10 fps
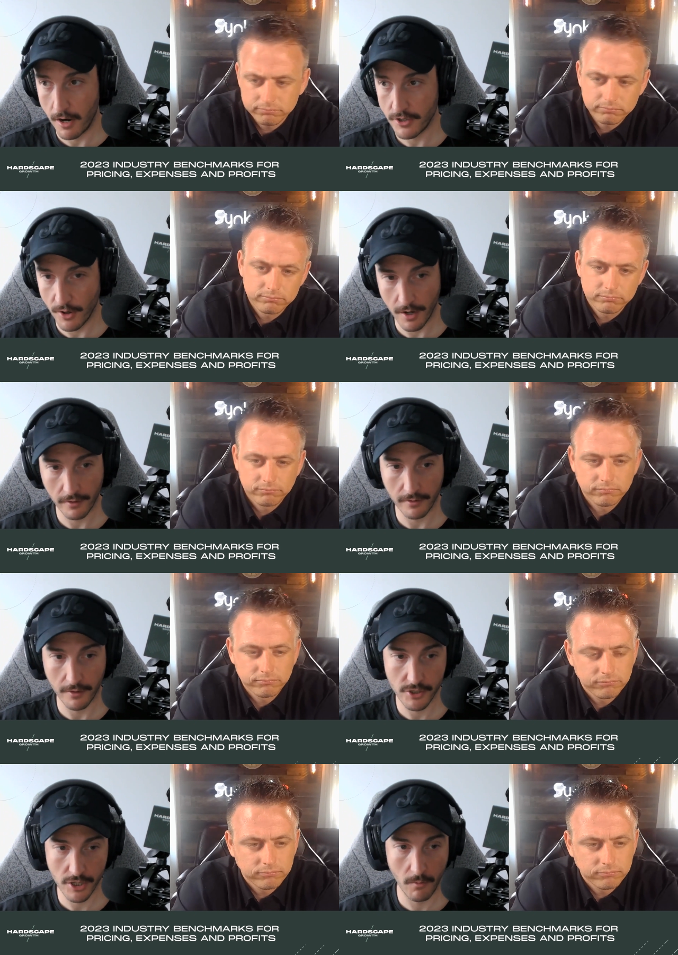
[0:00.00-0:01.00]
Speaker 1: uh, joining us on
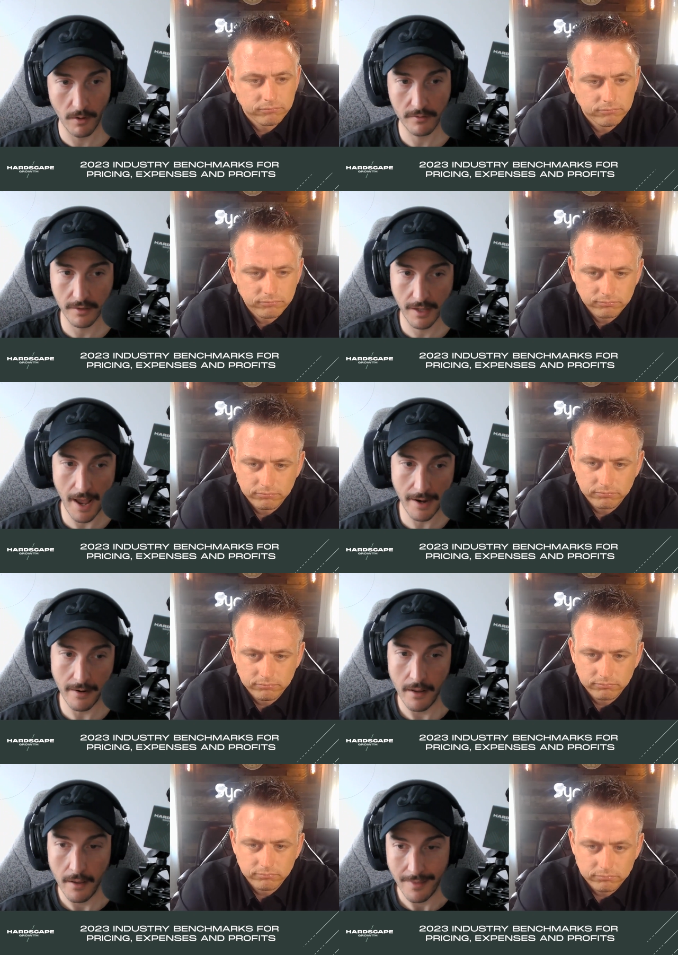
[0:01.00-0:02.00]
the show. Once again,
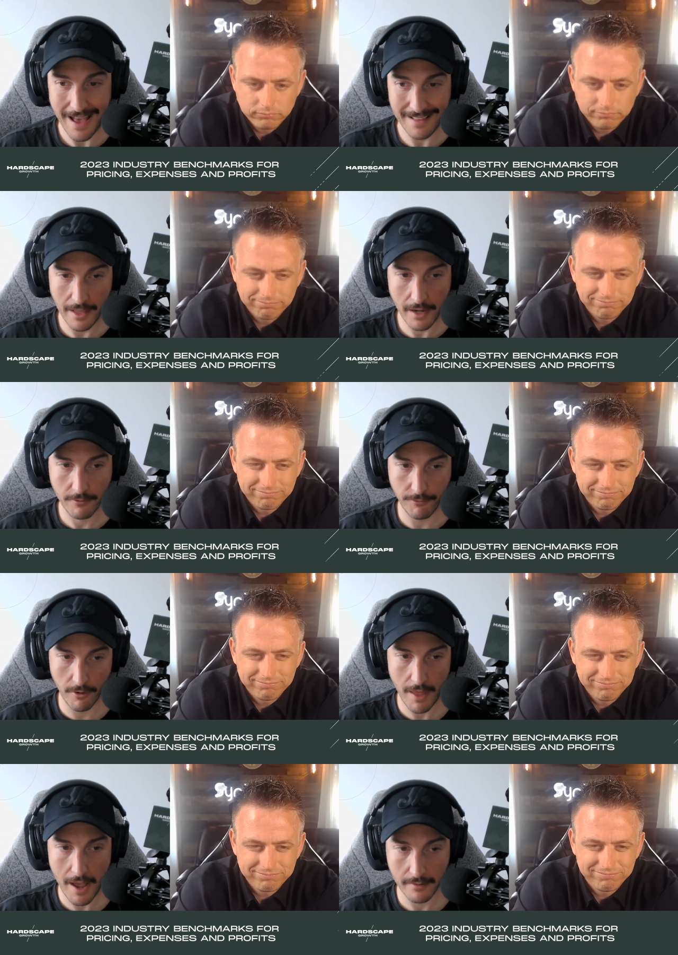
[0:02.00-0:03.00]
that link
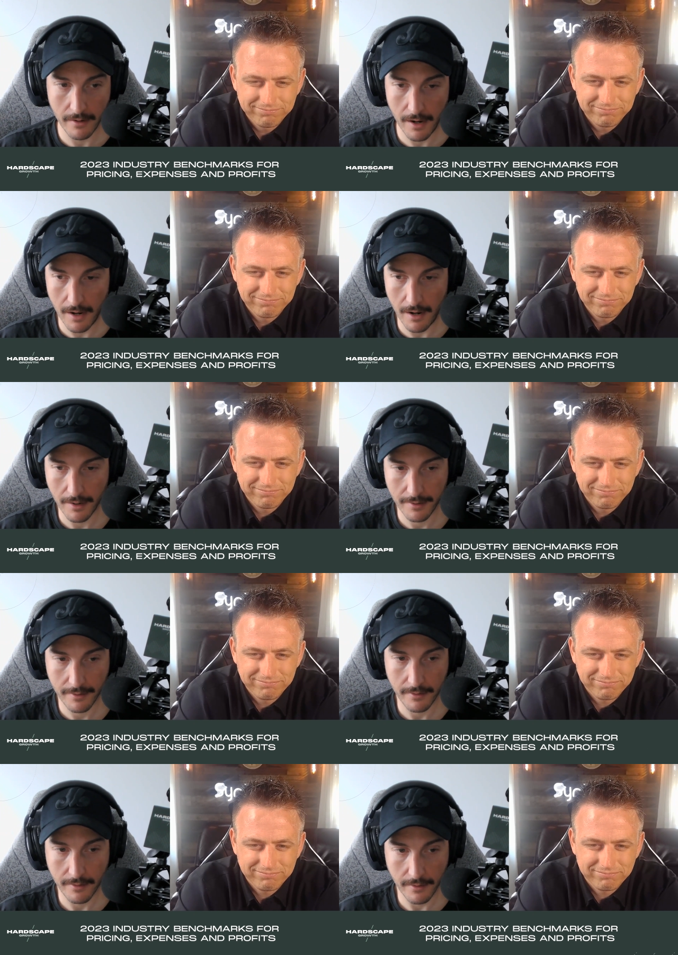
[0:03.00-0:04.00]
for that uh,
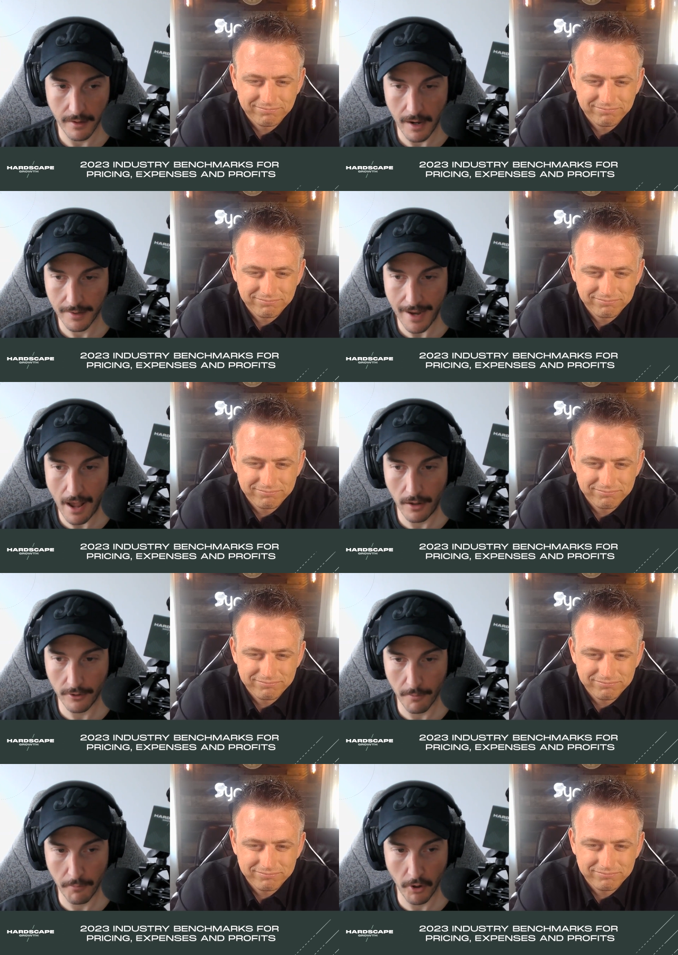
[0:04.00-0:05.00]
uh,
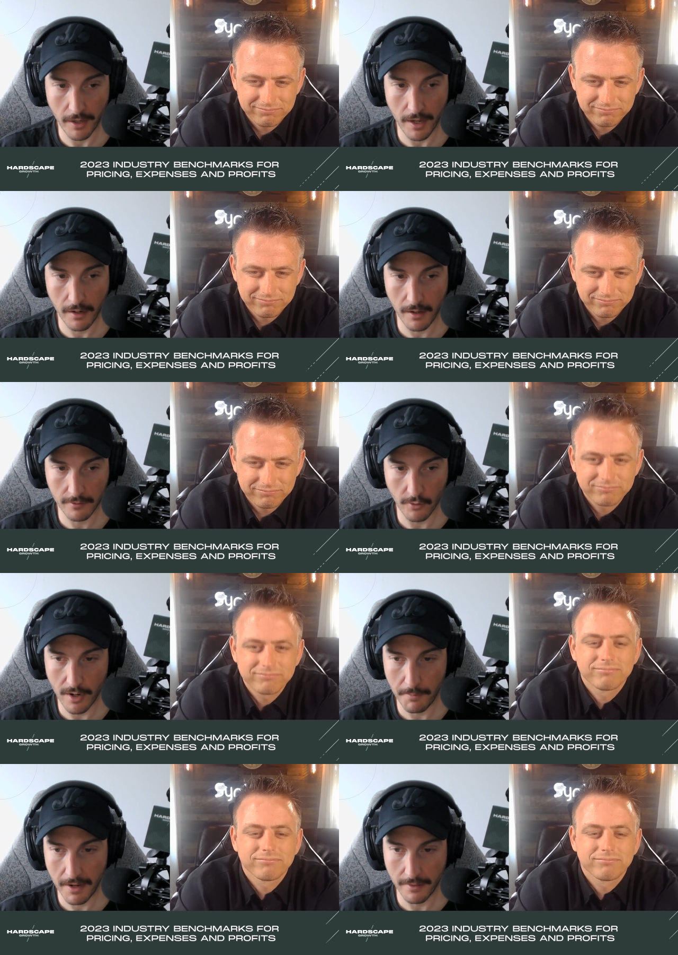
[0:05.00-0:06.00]
calendar booking is
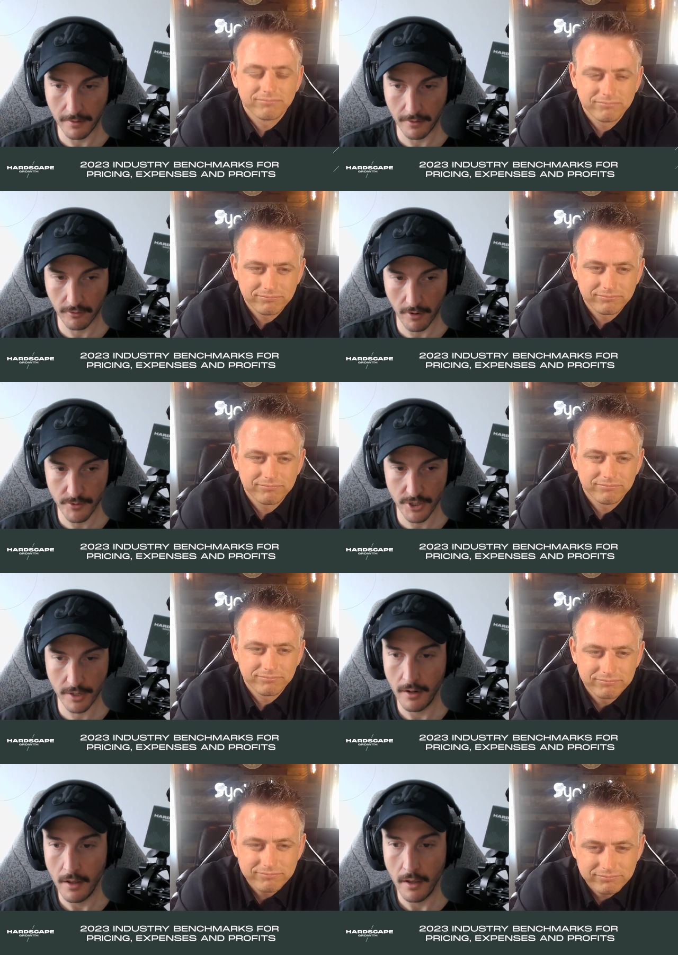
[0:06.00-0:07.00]
going to be in the
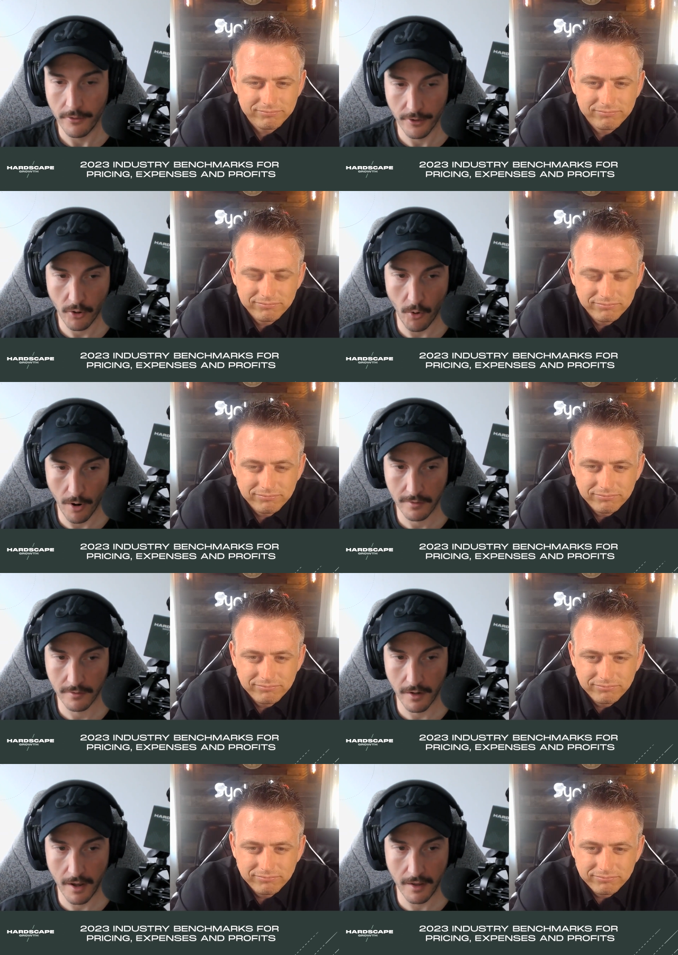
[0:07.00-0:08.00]
description. The
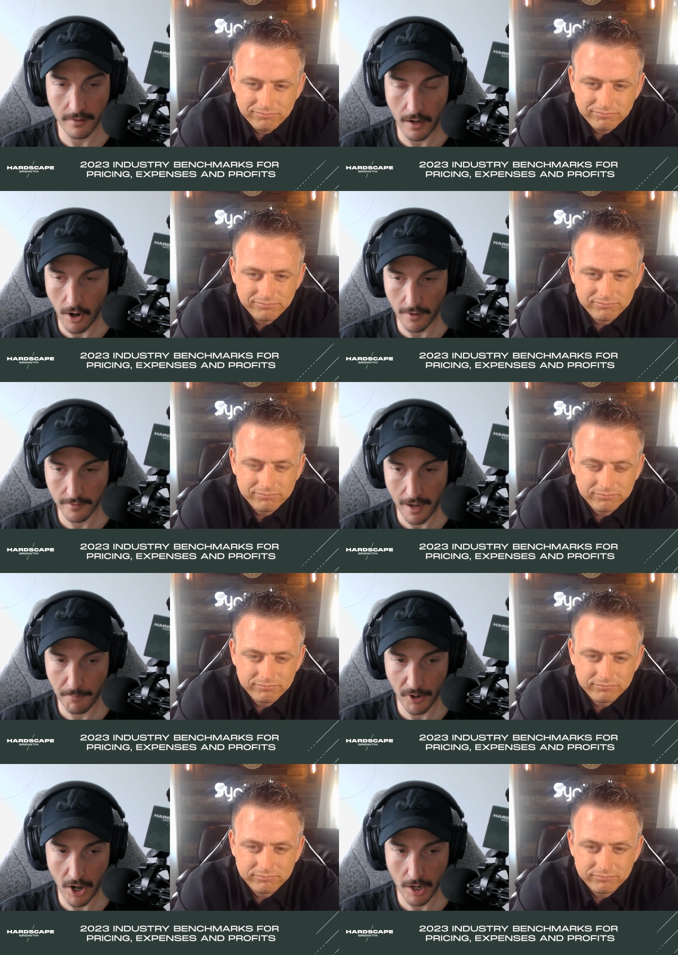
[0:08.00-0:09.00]
course is on
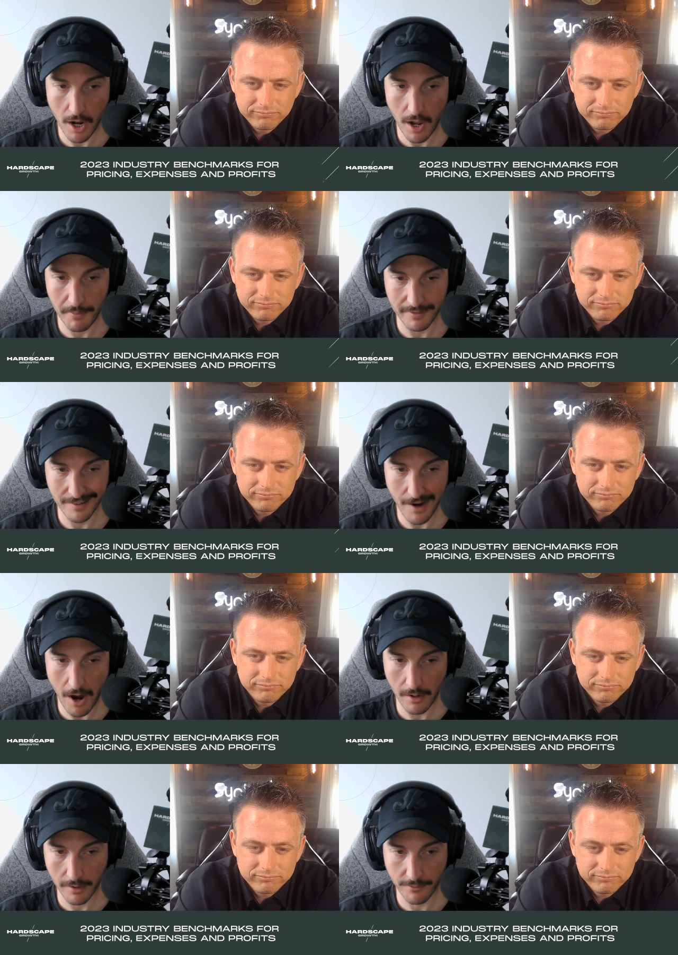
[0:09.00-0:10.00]
hardscaper.com. It's
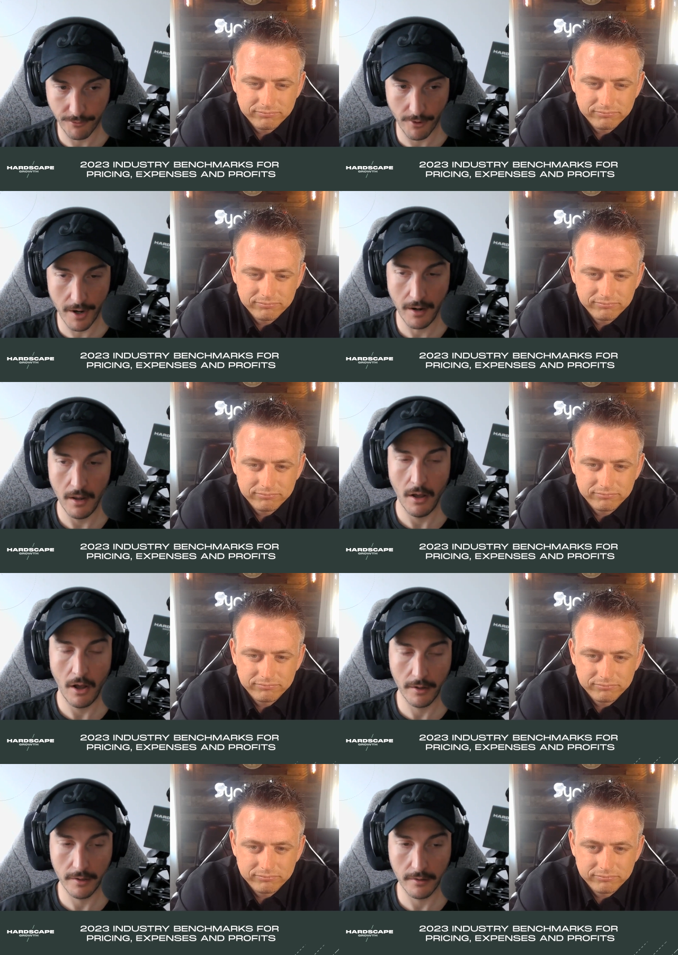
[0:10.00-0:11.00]
entirely free.
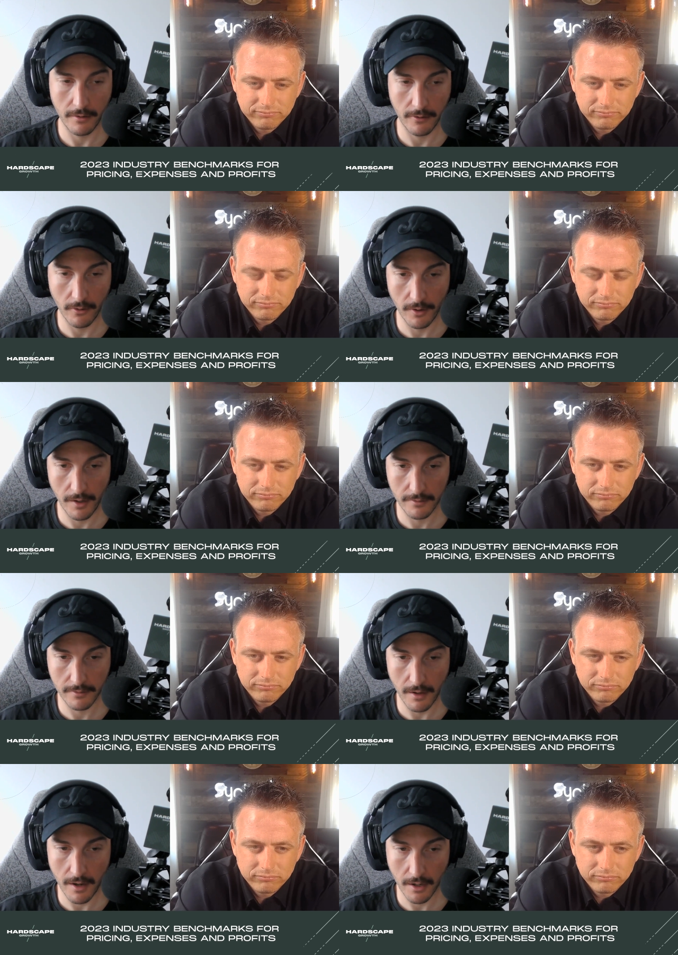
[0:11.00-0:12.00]
All you need to do
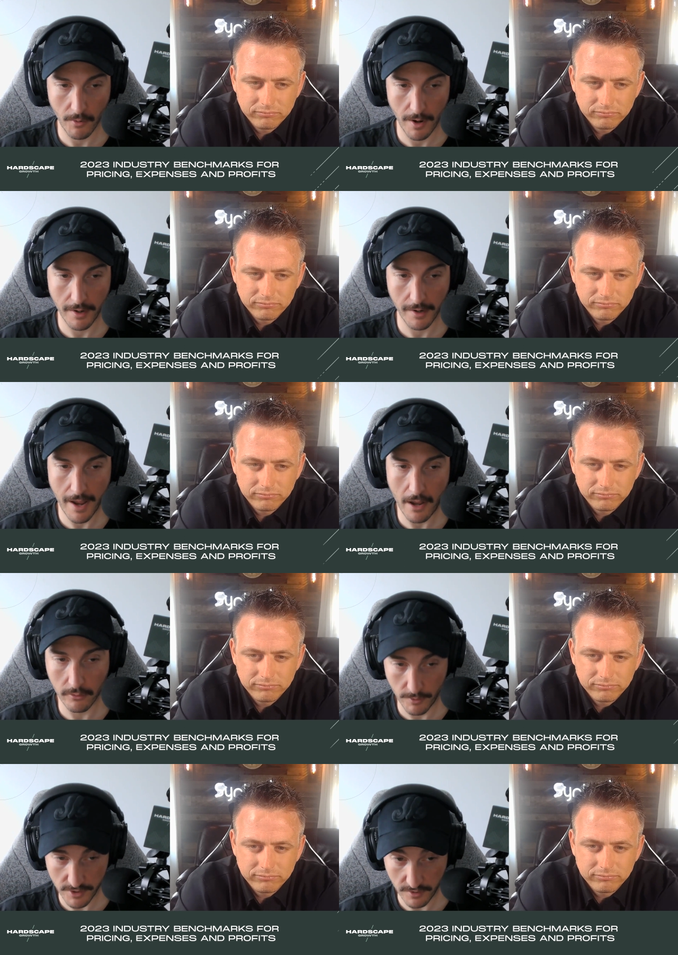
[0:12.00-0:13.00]
is uh, create an
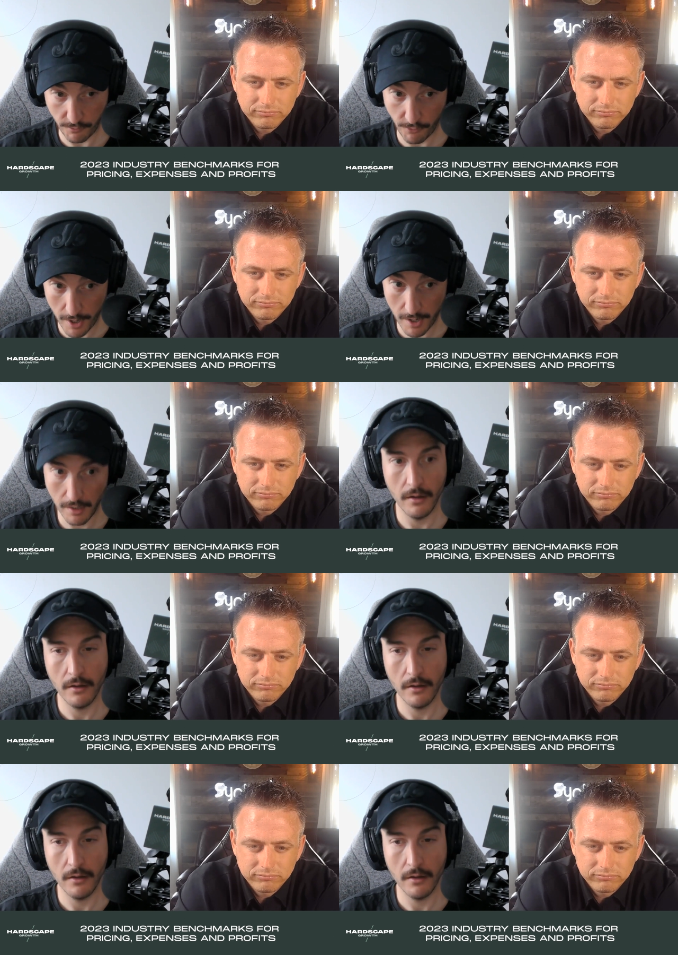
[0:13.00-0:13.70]
account, which is free.